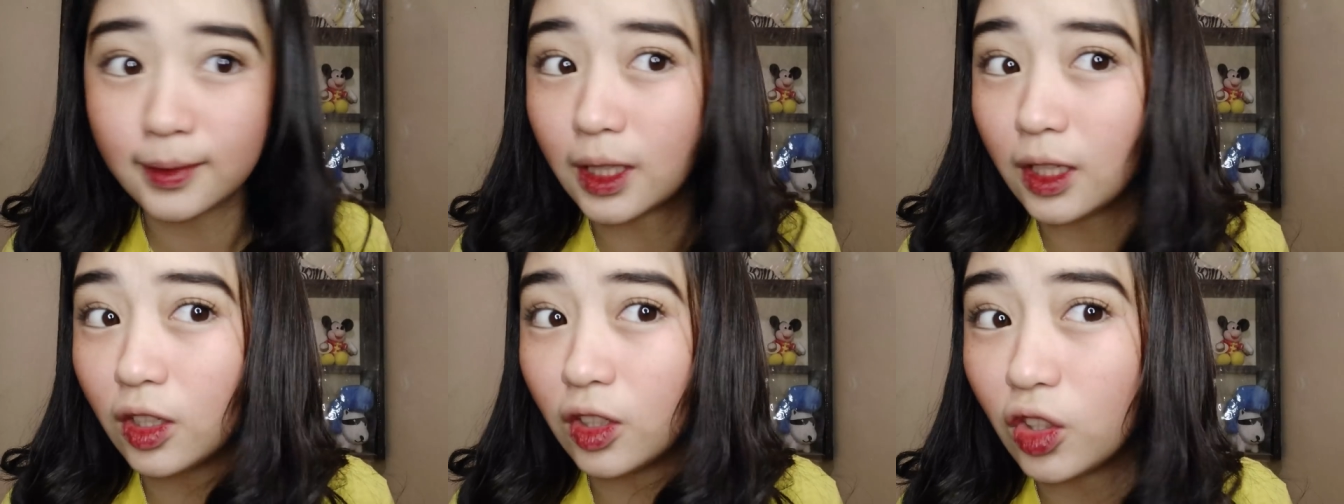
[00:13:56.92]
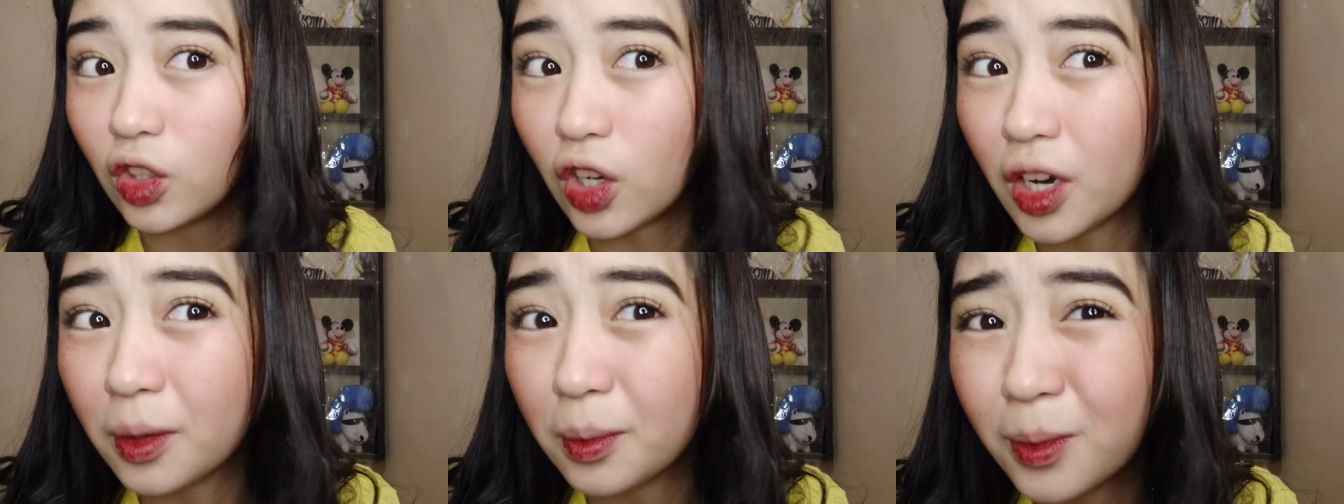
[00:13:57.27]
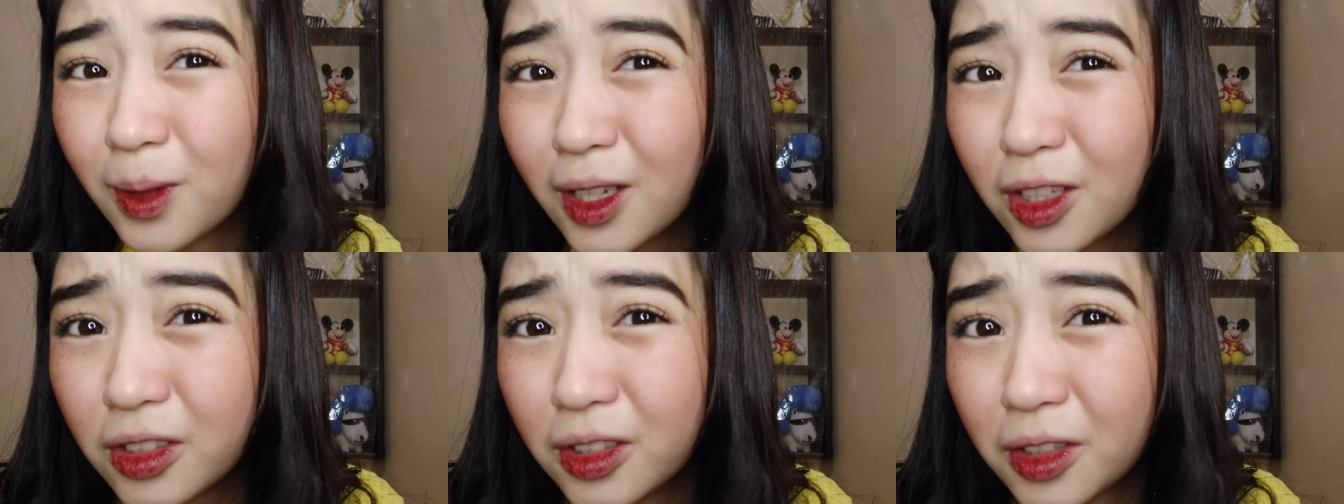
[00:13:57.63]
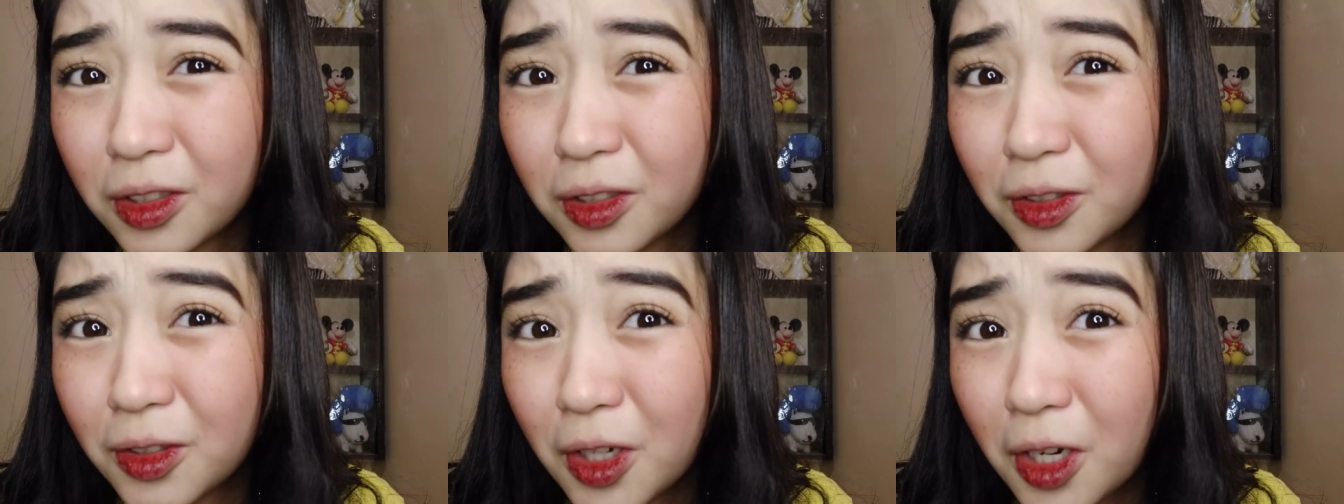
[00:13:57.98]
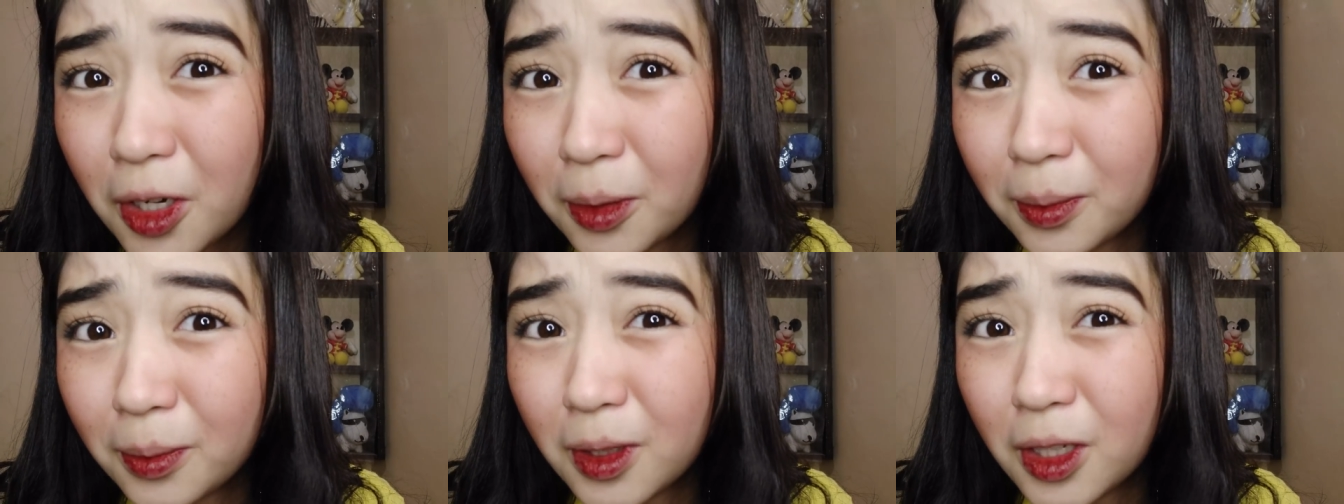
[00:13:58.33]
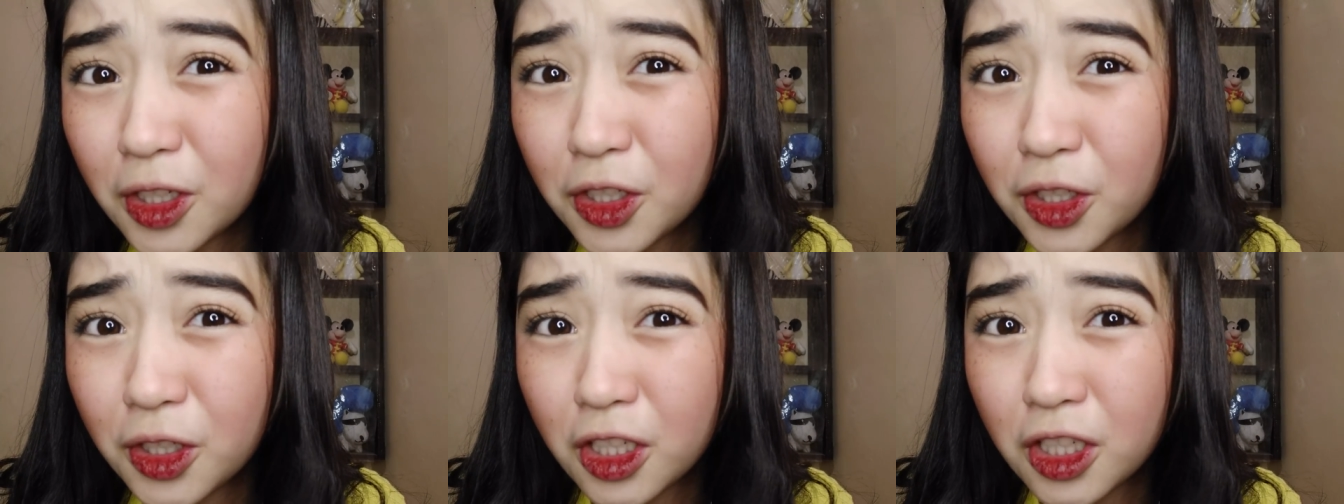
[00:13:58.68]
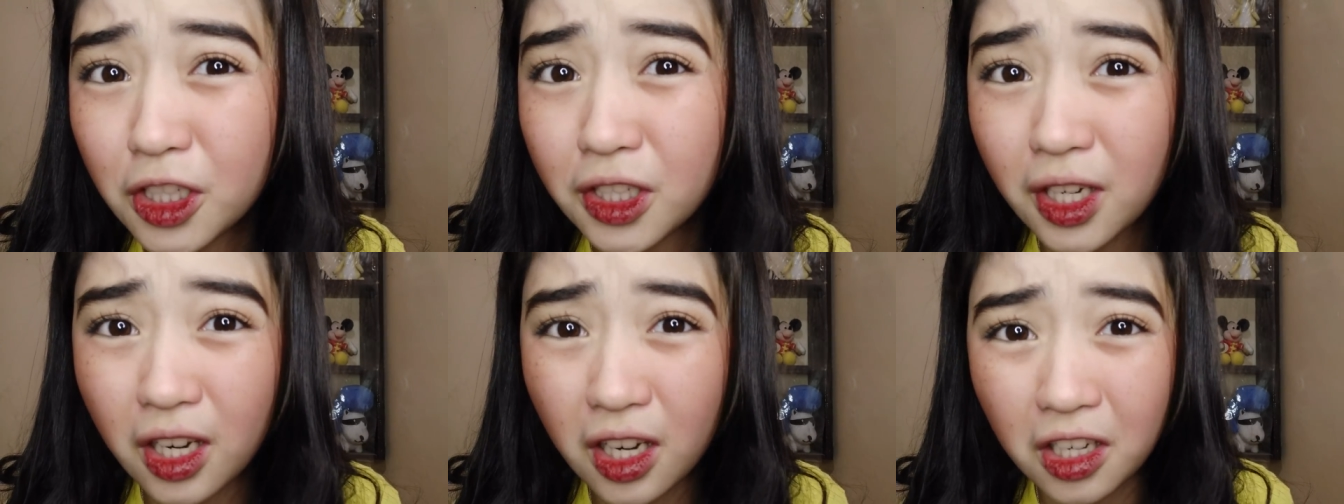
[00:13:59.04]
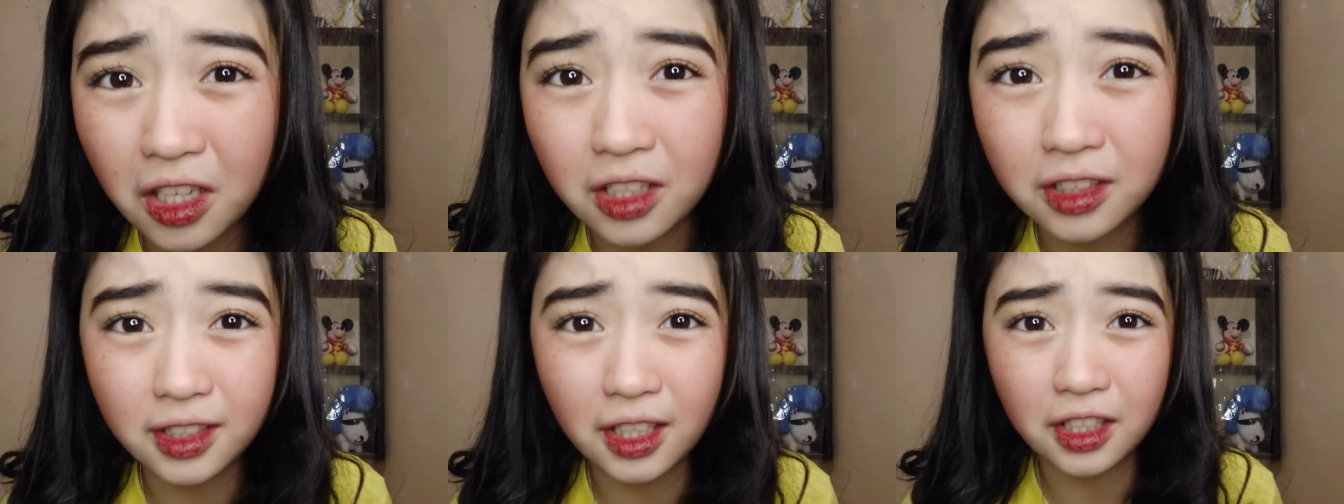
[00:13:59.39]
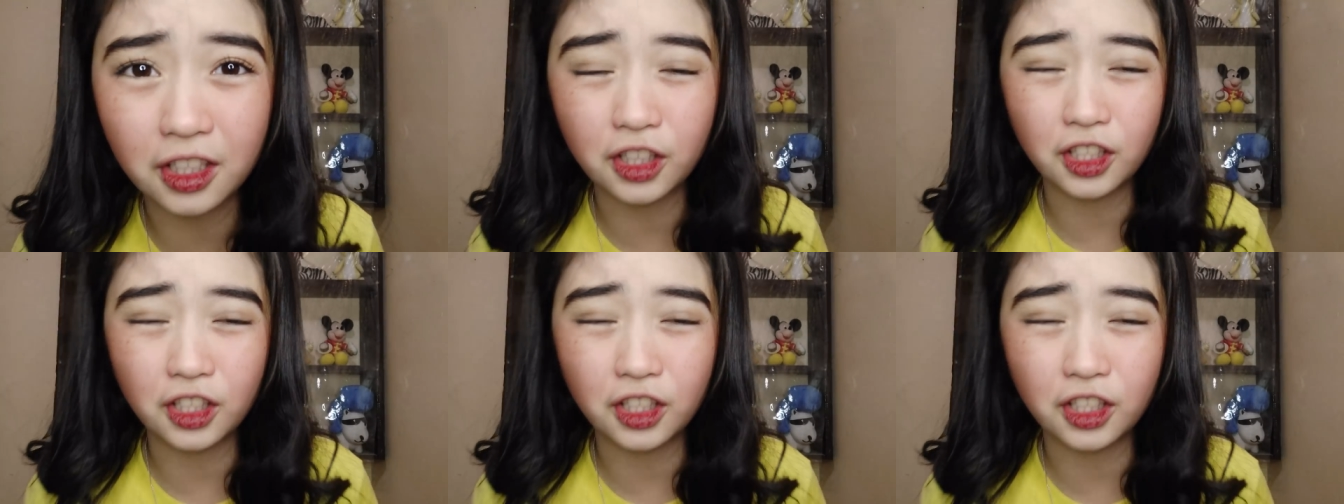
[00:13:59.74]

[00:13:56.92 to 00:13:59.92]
And drunk blush na siya. Sana